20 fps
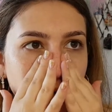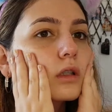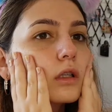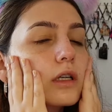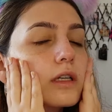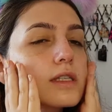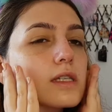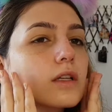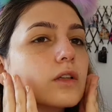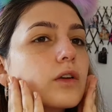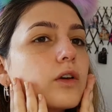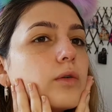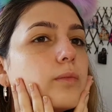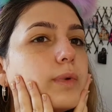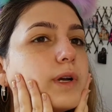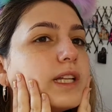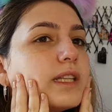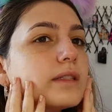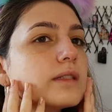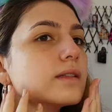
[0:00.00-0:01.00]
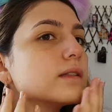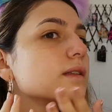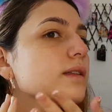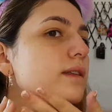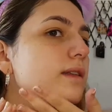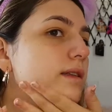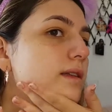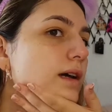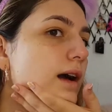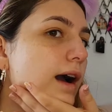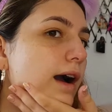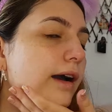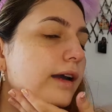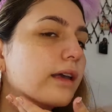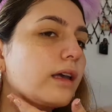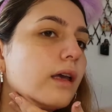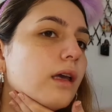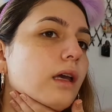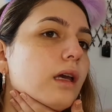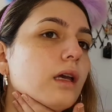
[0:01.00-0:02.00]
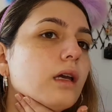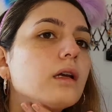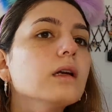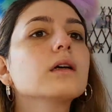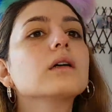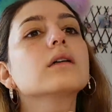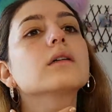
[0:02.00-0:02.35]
It's a little bit tacky.